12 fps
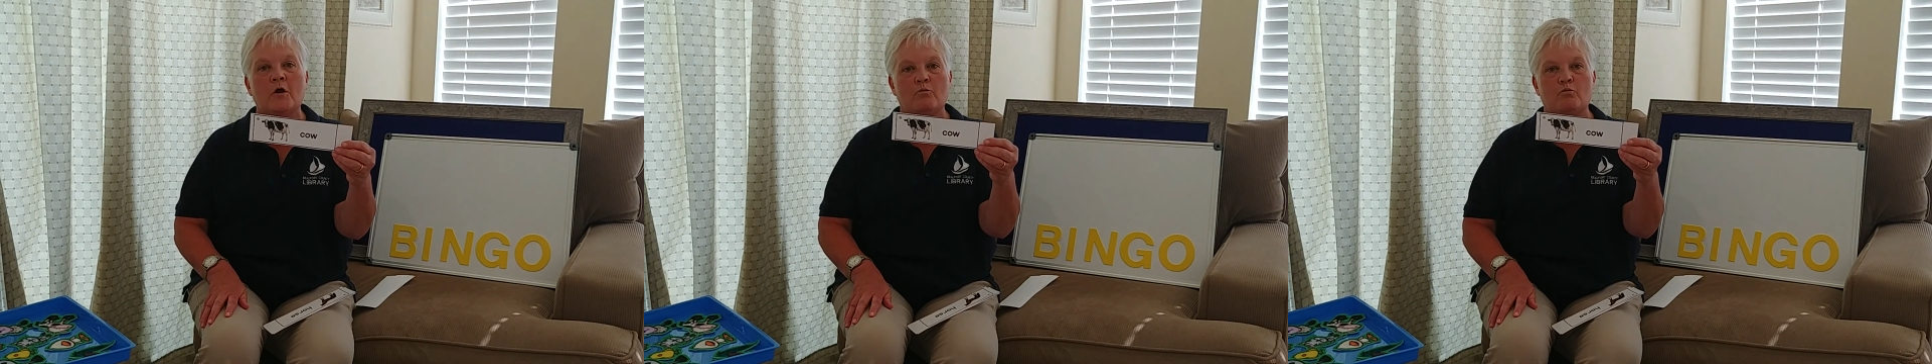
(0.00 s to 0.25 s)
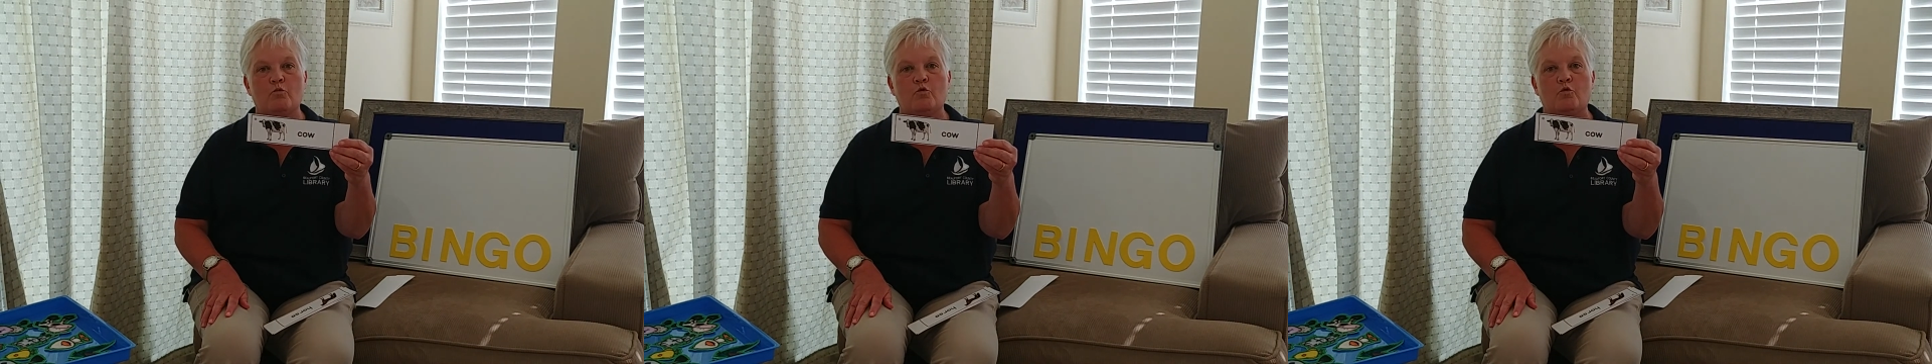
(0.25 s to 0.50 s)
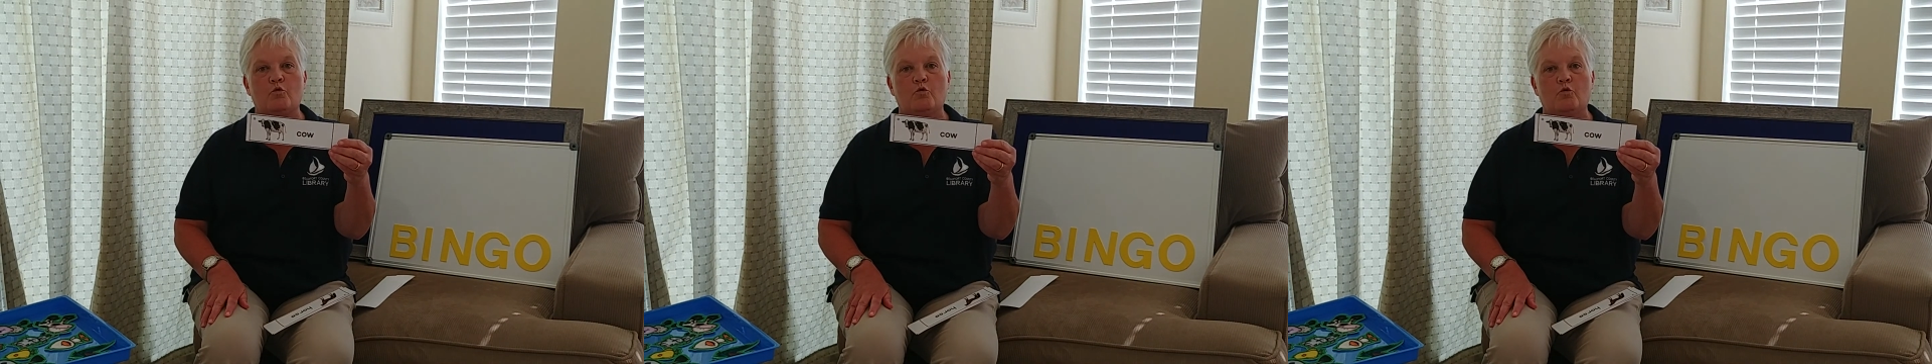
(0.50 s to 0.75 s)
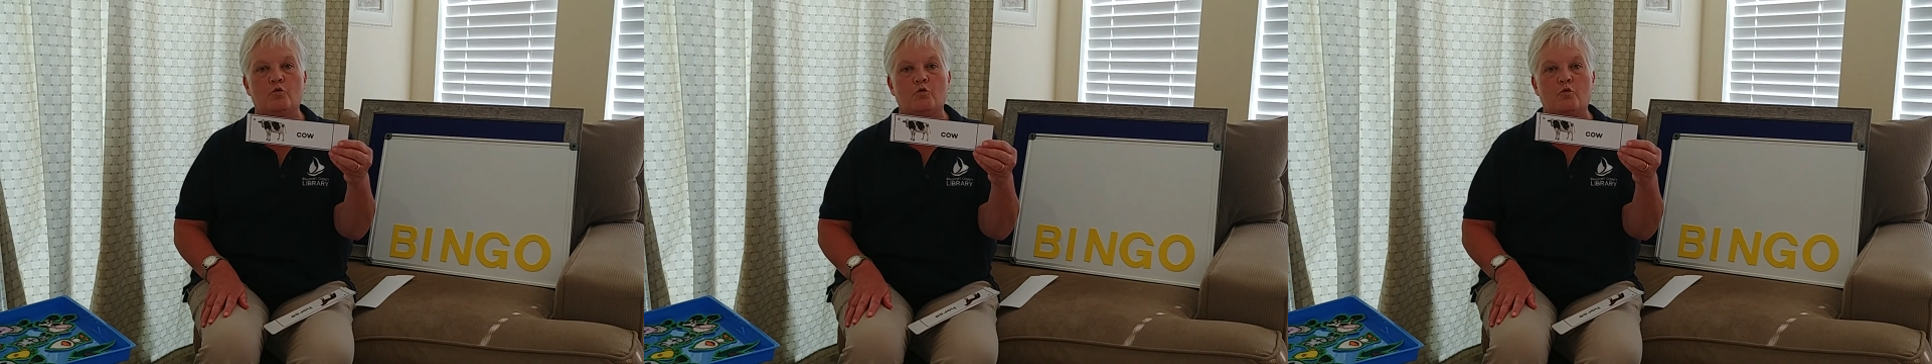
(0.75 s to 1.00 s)

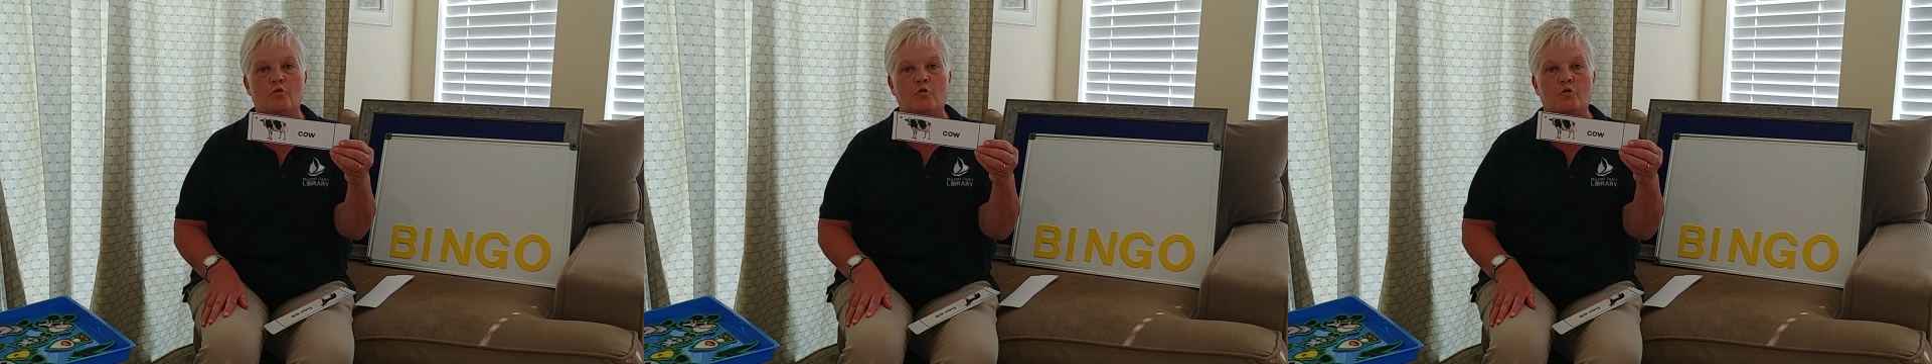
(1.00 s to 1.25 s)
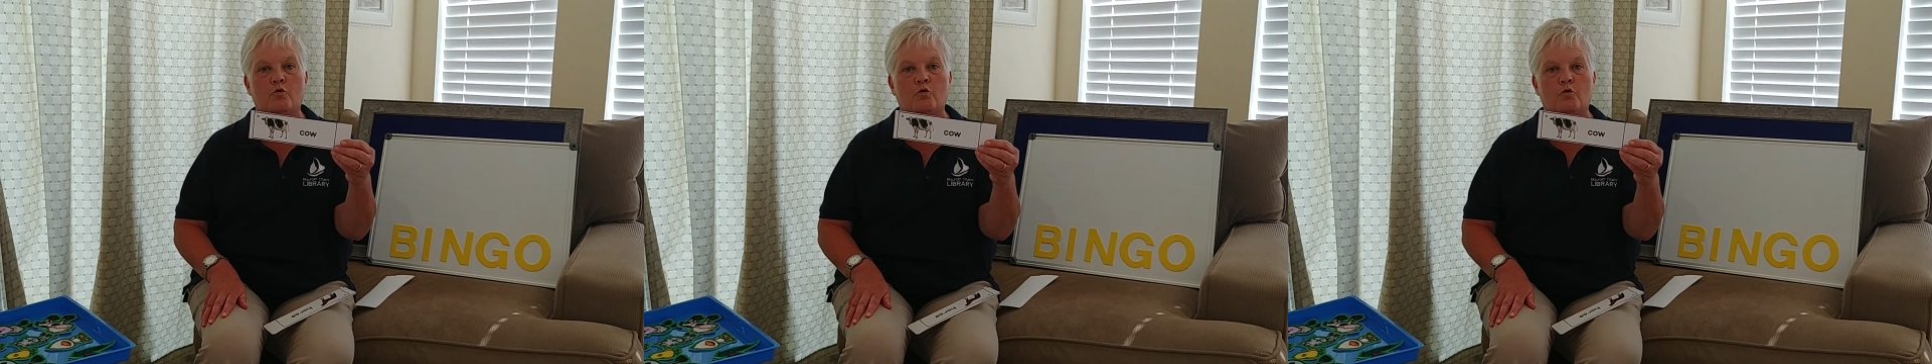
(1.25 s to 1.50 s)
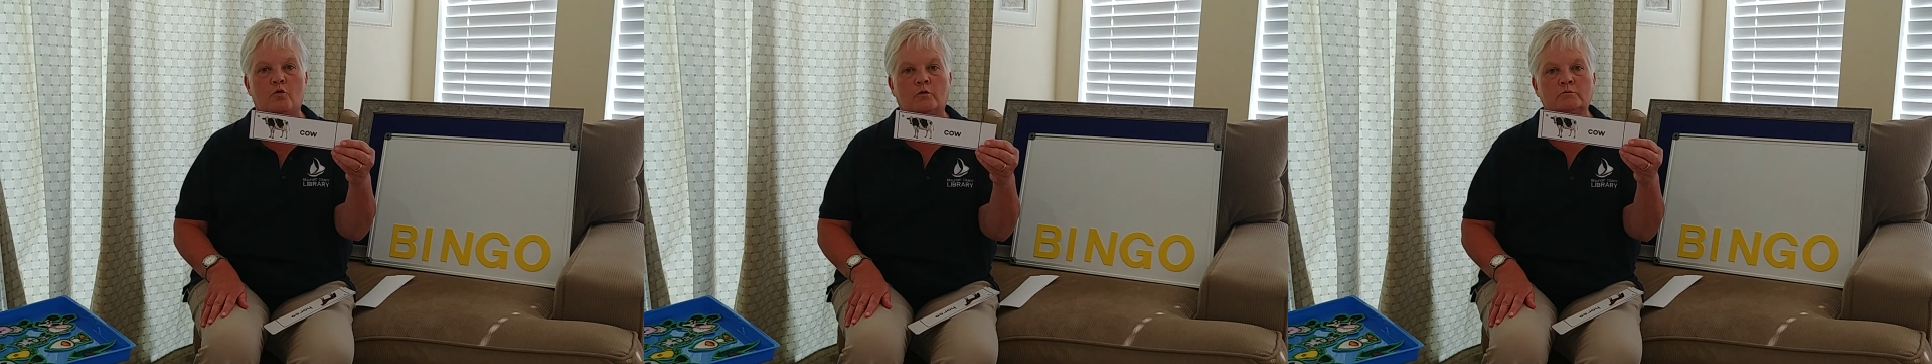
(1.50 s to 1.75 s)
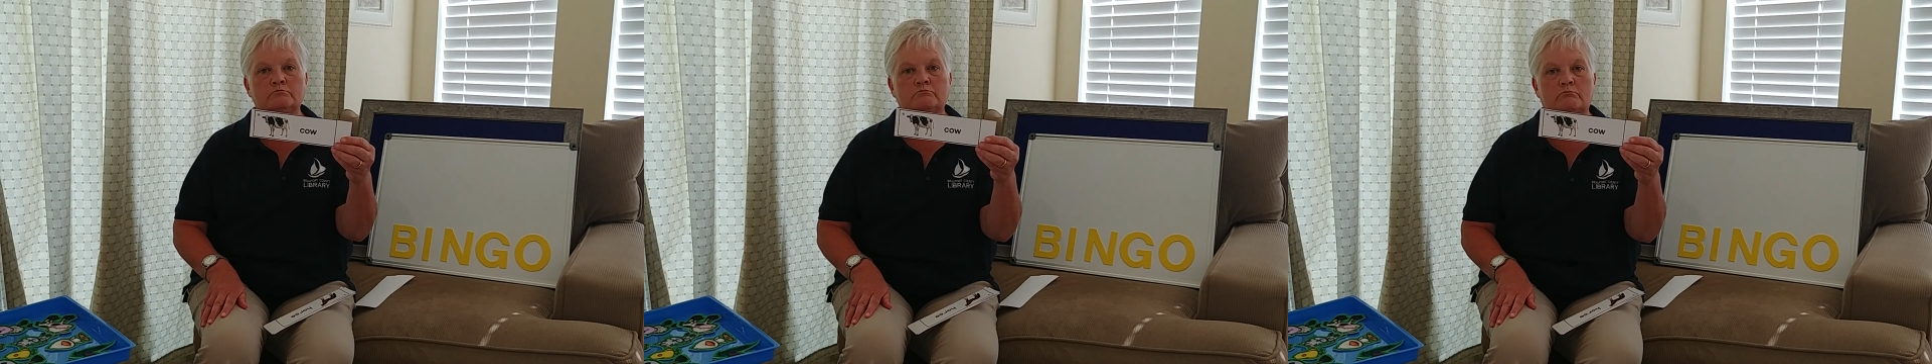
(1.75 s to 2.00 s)
Moo.
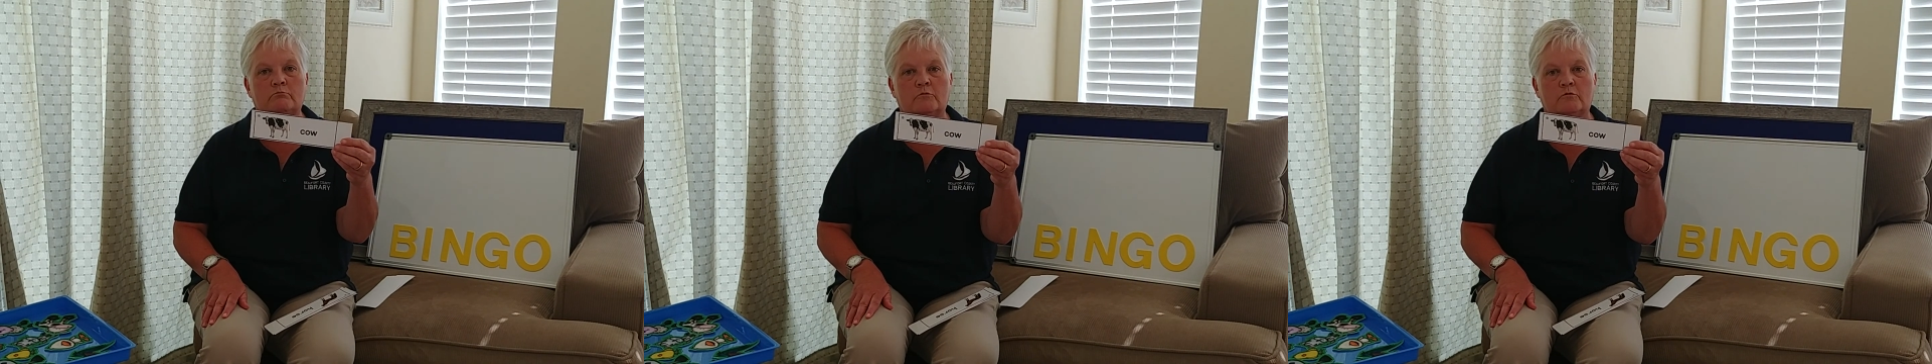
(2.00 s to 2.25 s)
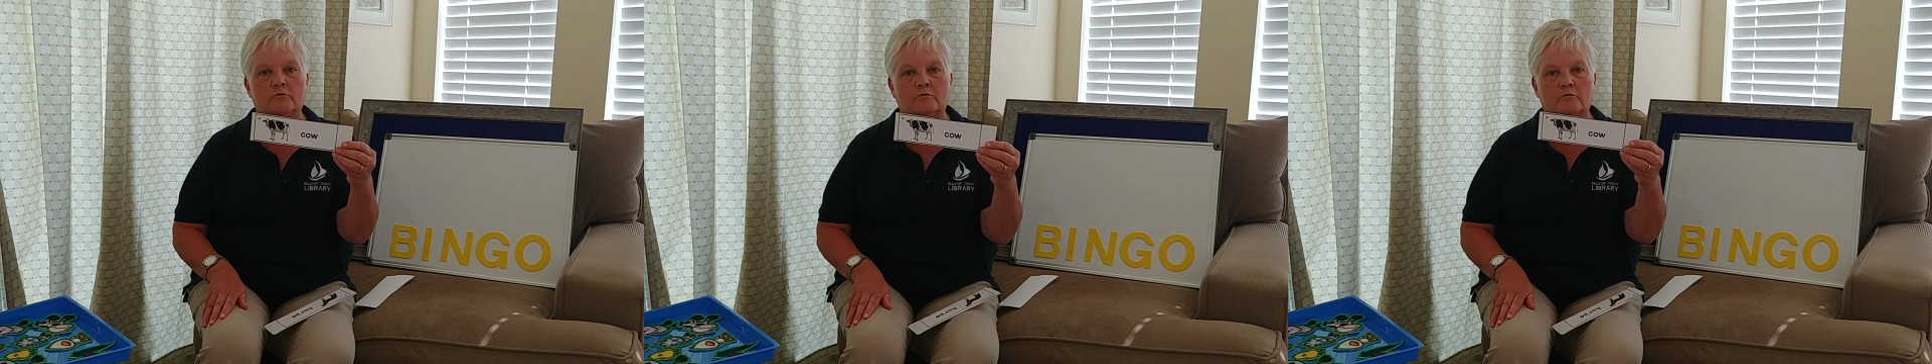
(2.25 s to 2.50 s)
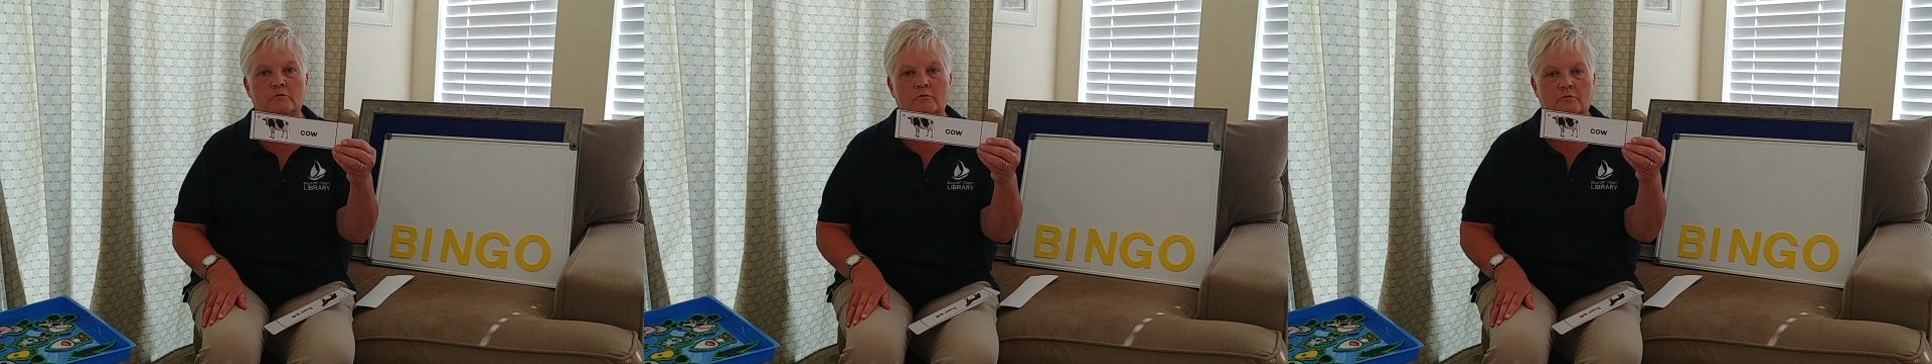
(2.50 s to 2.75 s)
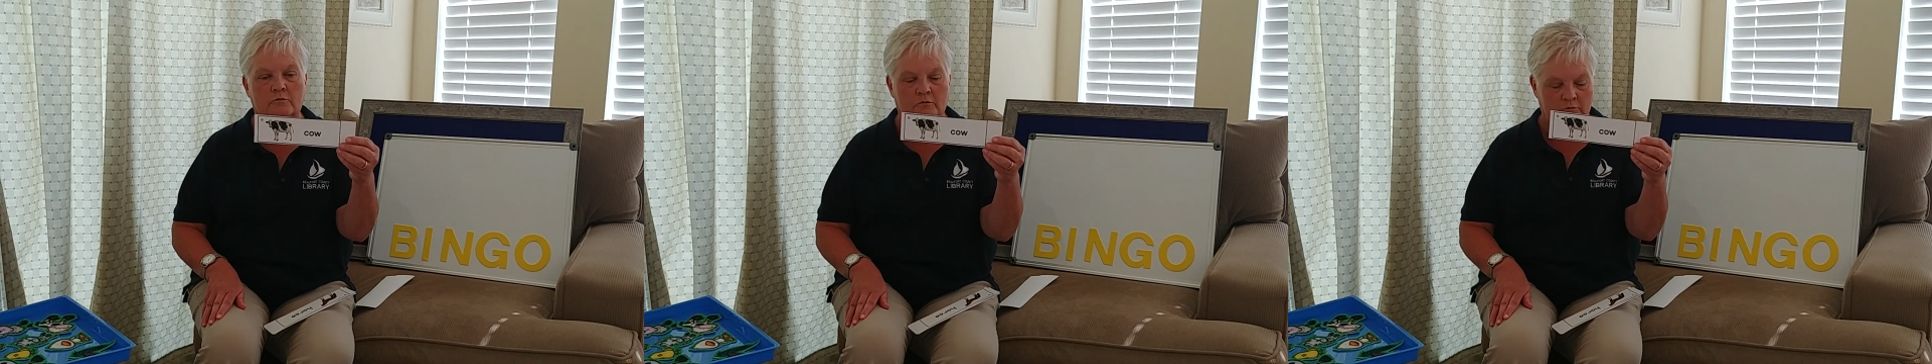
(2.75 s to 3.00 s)

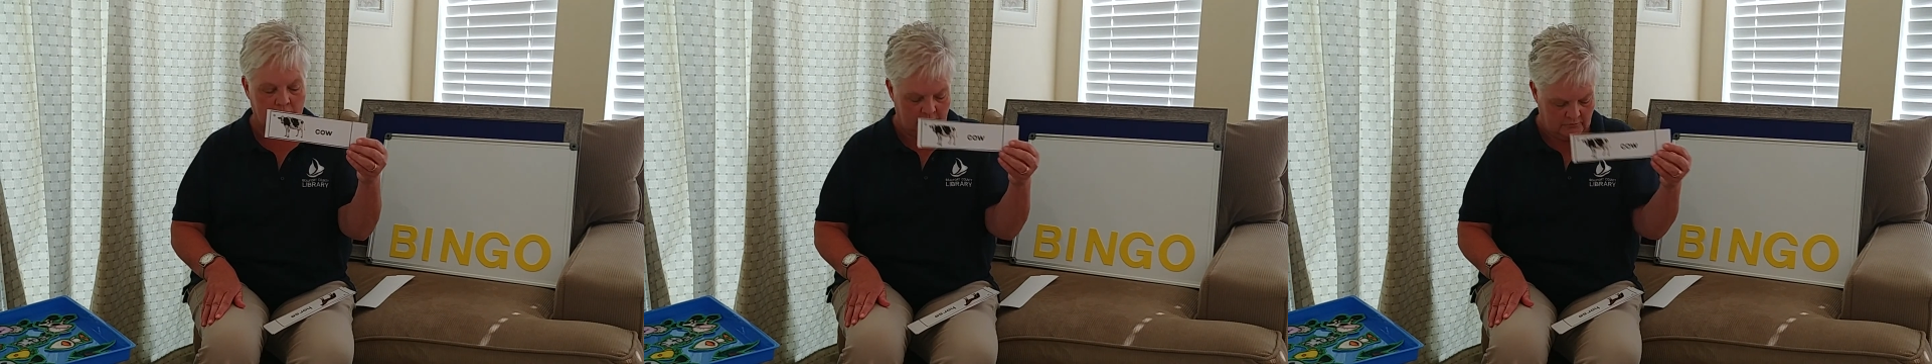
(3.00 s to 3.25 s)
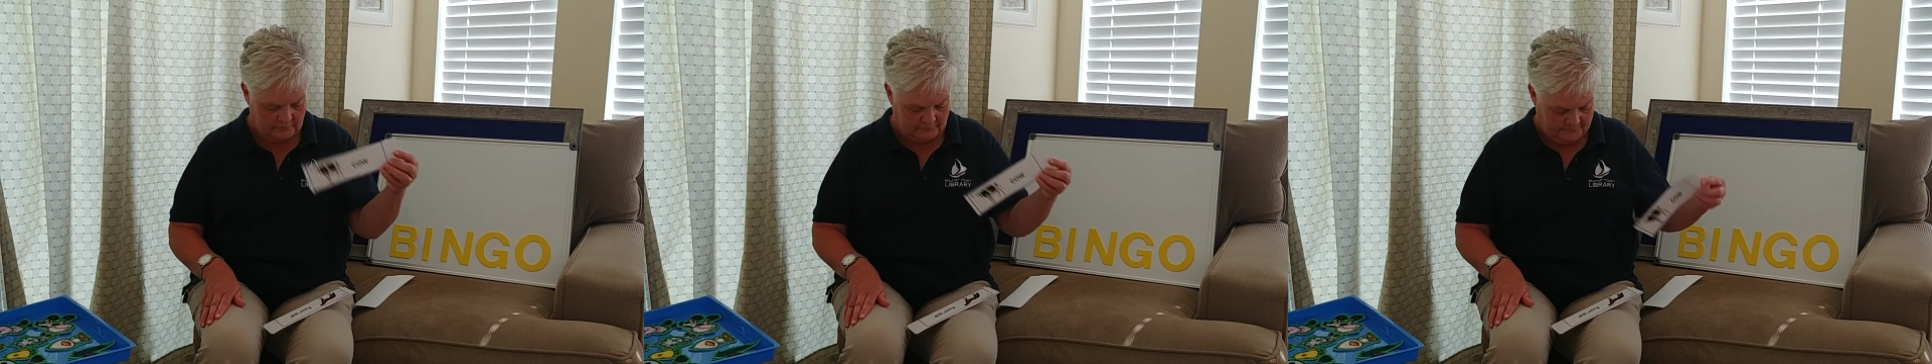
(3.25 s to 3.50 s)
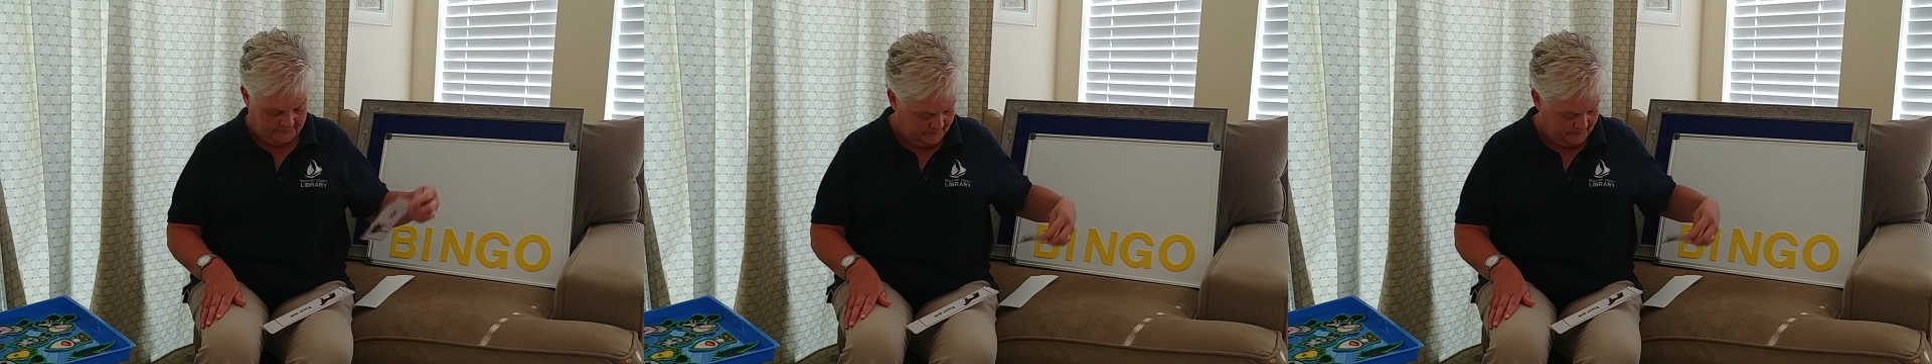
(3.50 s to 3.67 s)
Moo.